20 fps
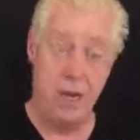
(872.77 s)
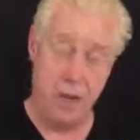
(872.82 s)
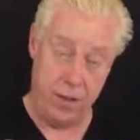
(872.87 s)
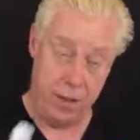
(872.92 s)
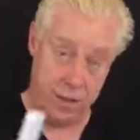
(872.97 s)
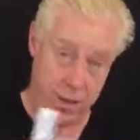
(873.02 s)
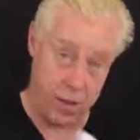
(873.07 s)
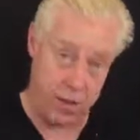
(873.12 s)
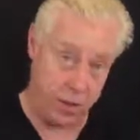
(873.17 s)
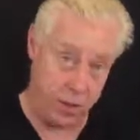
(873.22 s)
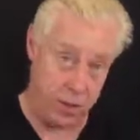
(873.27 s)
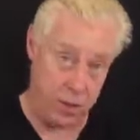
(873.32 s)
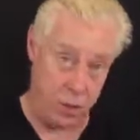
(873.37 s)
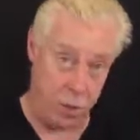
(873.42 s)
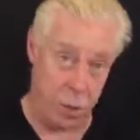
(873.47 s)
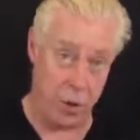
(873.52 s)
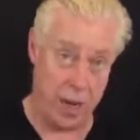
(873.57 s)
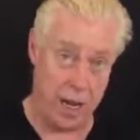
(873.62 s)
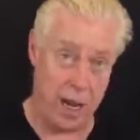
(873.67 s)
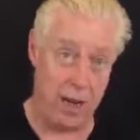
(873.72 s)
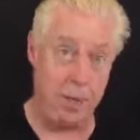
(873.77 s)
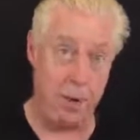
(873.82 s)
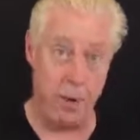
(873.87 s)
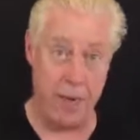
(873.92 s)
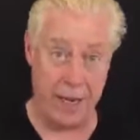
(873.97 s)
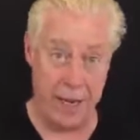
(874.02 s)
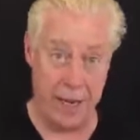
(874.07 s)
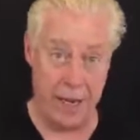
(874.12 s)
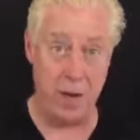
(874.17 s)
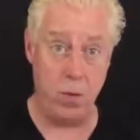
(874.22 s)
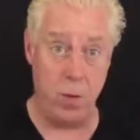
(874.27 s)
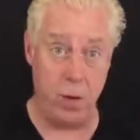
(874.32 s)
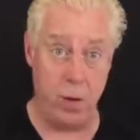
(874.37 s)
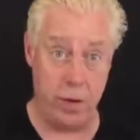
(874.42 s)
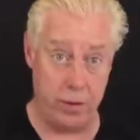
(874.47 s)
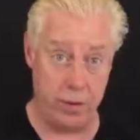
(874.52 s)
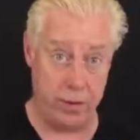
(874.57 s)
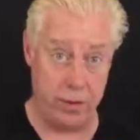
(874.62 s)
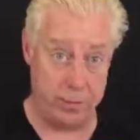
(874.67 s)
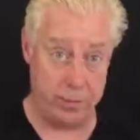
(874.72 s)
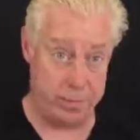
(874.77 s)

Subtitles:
this is what I'm okay with.